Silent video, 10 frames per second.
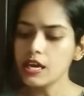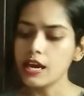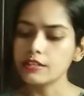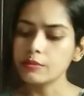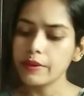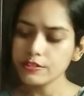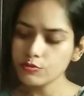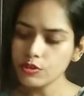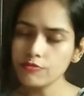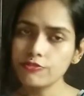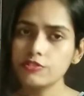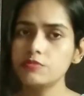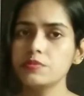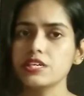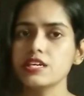And the best one for
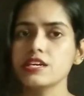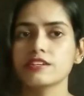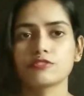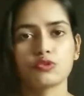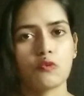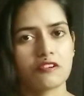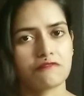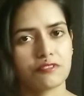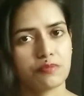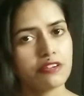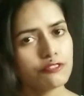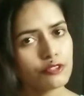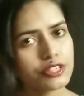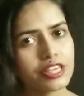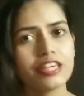me is the one with
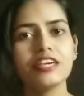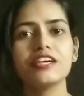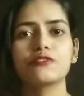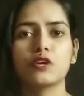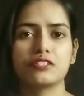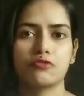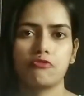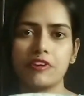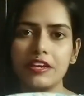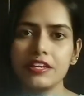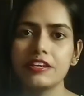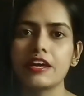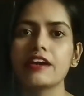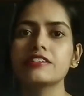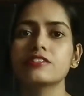buffalo ghee. It has a very
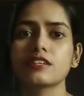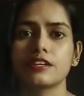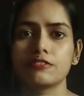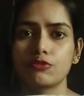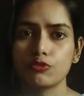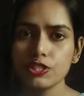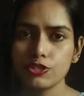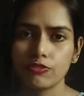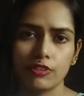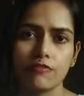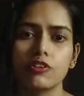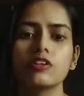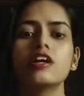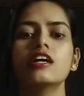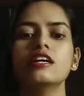nice and rich
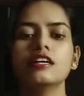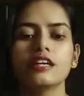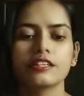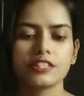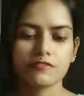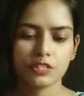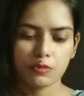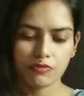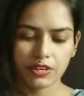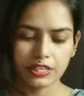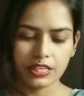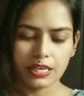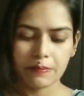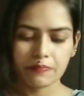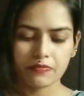flavor. It gives them a very